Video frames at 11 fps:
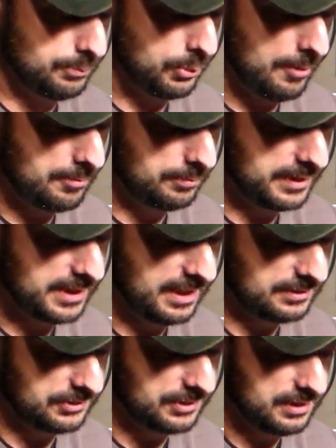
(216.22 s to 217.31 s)
probably
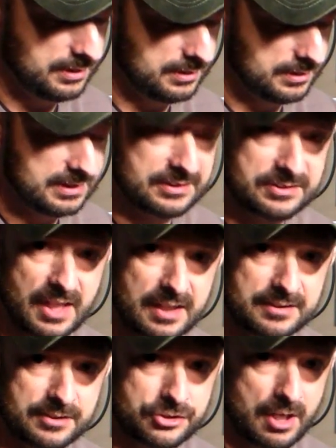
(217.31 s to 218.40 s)
can't see
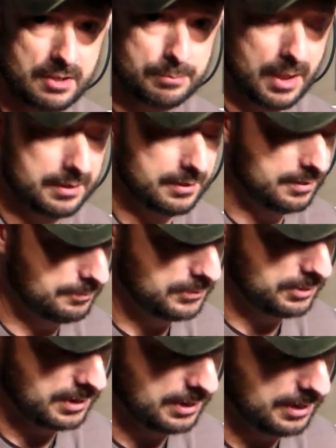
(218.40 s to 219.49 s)
inside the shock body that I'm
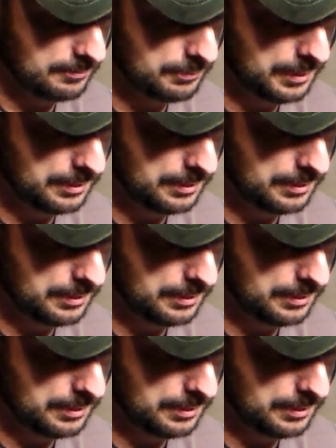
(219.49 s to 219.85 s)
looking at,